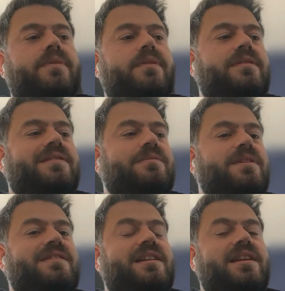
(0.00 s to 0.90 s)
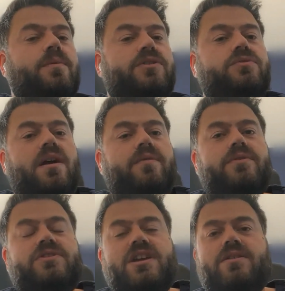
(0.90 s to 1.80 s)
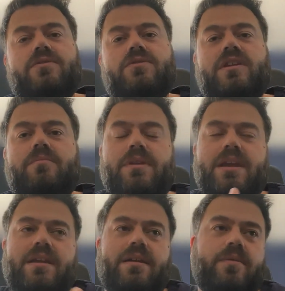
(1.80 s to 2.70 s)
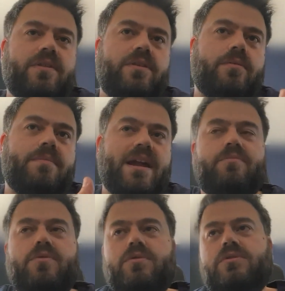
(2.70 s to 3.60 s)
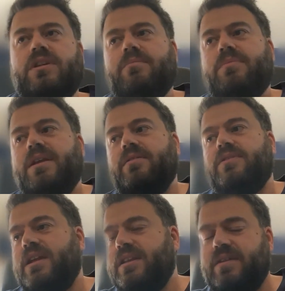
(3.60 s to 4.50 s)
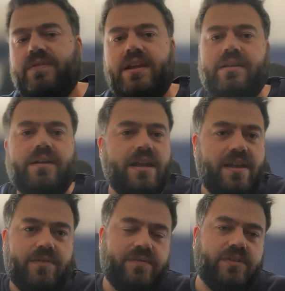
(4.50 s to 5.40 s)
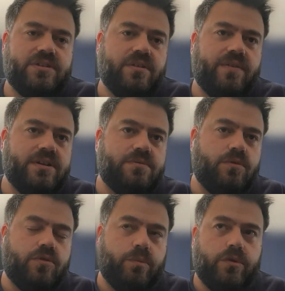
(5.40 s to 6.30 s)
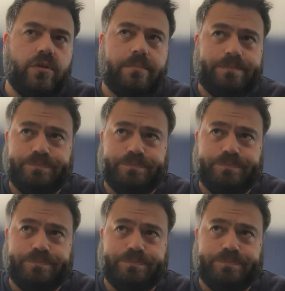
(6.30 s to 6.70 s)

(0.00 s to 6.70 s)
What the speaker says: This is basically what you have with Shadow. You can play with your MacBook, you can play on anything, even if it's a very small computer.